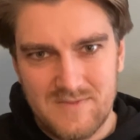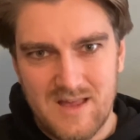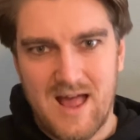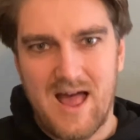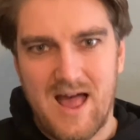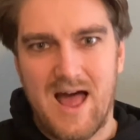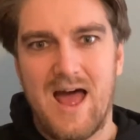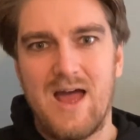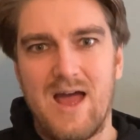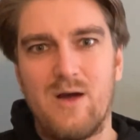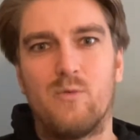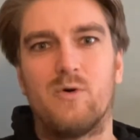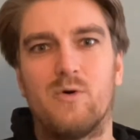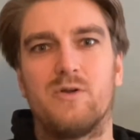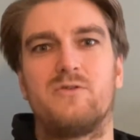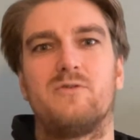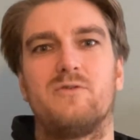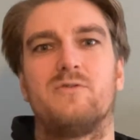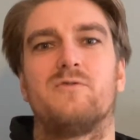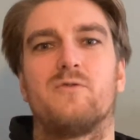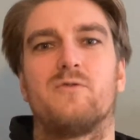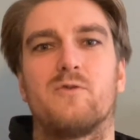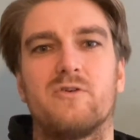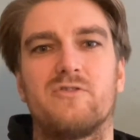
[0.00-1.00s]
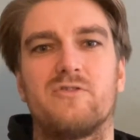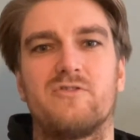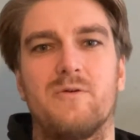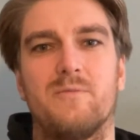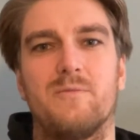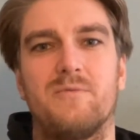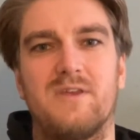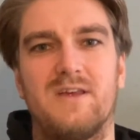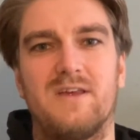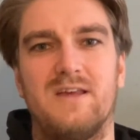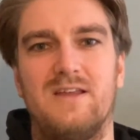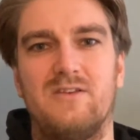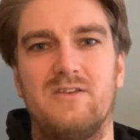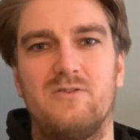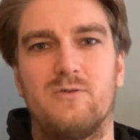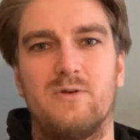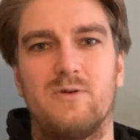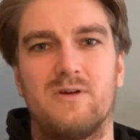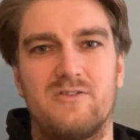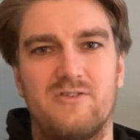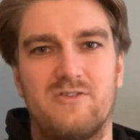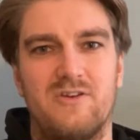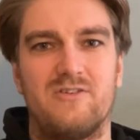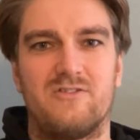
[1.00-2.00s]
I want to force something into
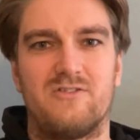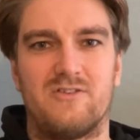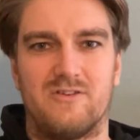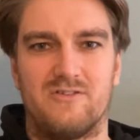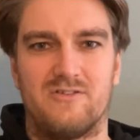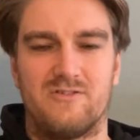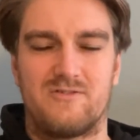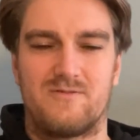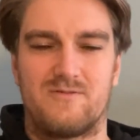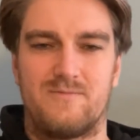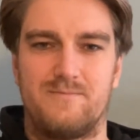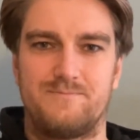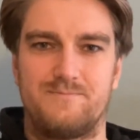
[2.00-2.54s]
existence.